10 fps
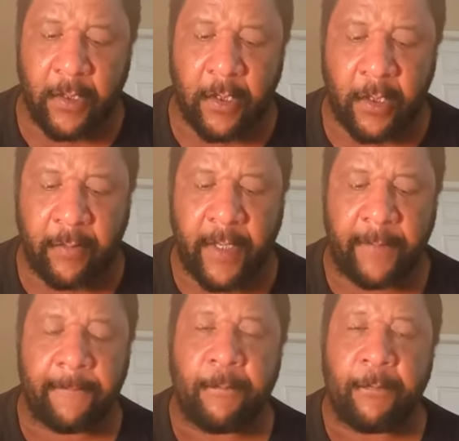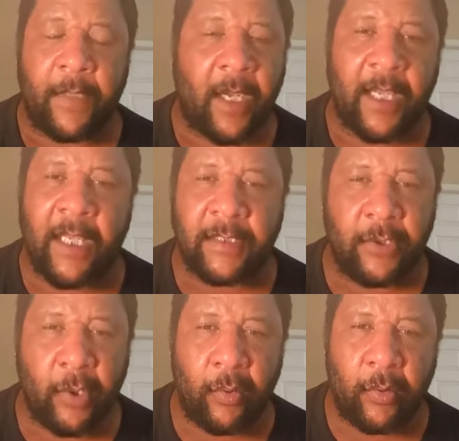All right. There is
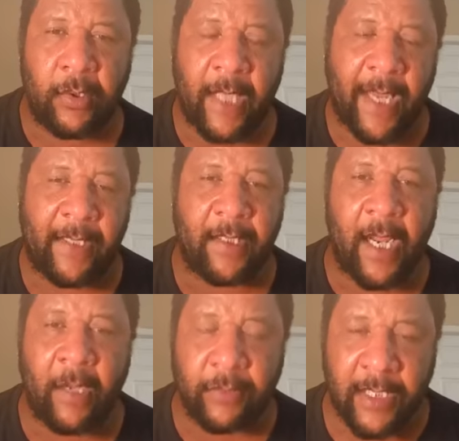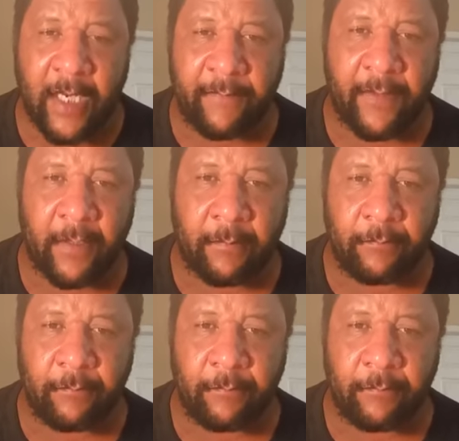no light outside of him.